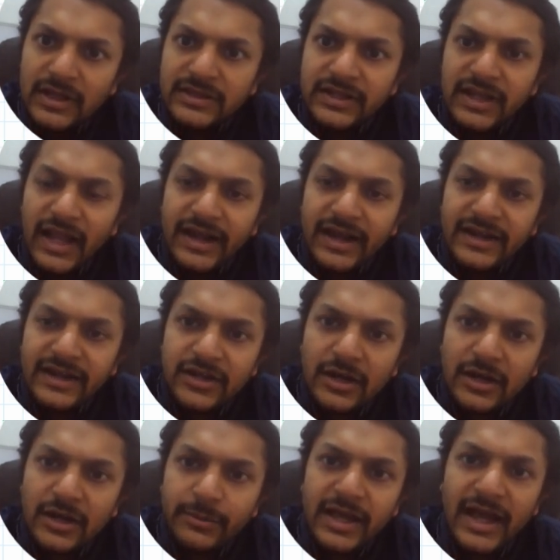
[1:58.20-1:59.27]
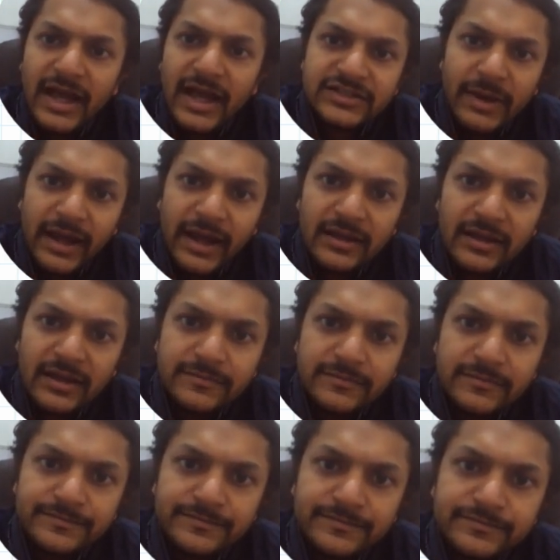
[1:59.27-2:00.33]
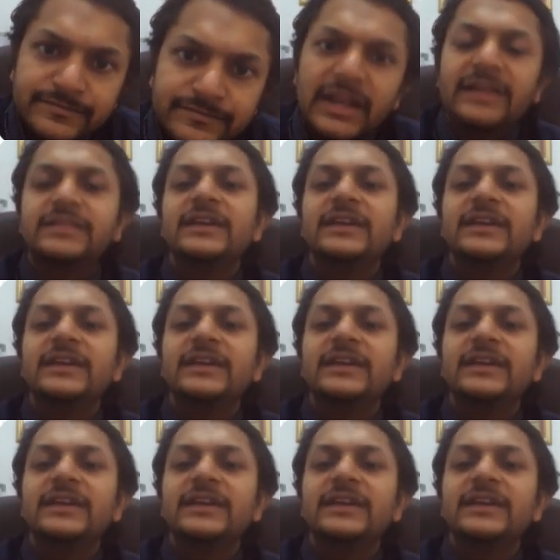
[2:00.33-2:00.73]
The light is coming at some angle, like